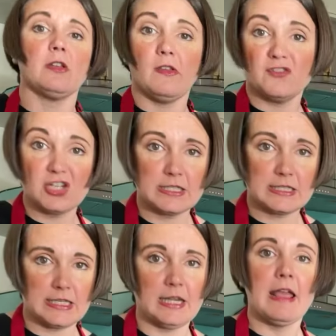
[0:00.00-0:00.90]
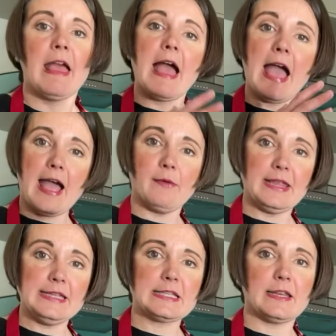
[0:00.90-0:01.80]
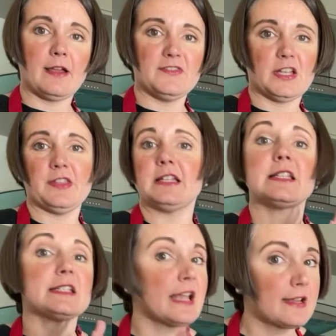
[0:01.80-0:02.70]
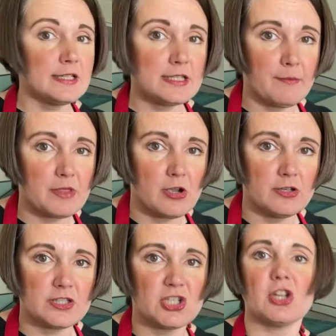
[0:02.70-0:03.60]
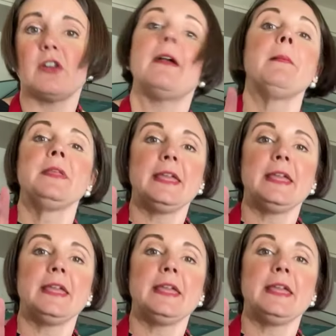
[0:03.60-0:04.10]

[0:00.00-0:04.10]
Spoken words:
And you've just seen how easily I've done that. It's exactly the same with caster sugar.